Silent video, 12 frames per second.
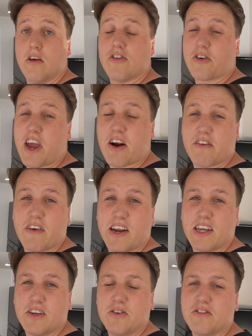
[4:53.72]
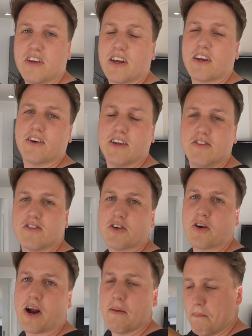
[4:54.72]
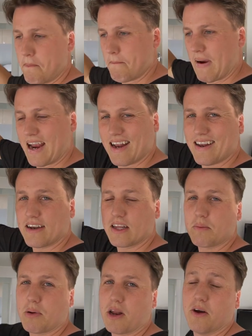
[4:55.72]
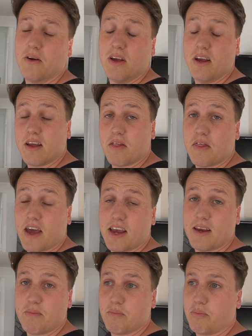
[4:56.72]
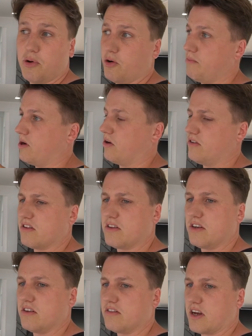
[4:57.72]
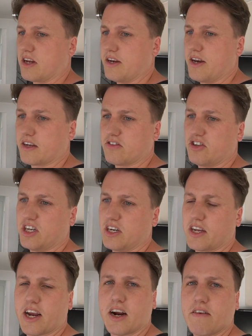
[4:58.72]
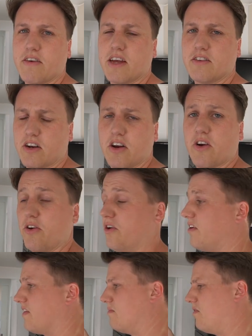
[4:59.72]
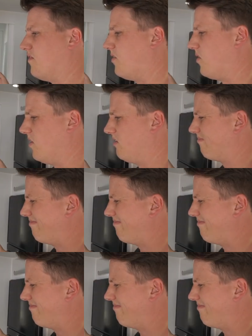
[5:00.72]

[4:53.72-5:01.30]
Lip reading: So Caravanning New Zealand on Instagram, link below, they put me onto these NextGen caravans. I've not heard of them before.